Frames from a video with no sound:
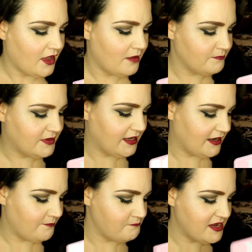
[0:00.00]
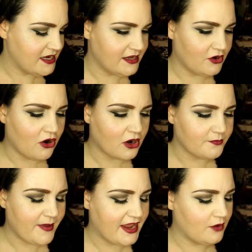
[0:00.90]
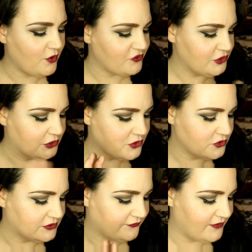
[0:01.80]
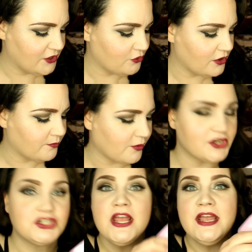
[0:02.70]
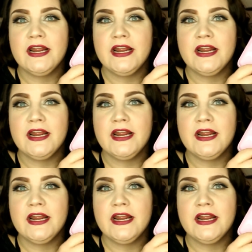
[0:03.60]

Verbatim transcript: um, get immediate hard pan, whether you use a finger or a brush.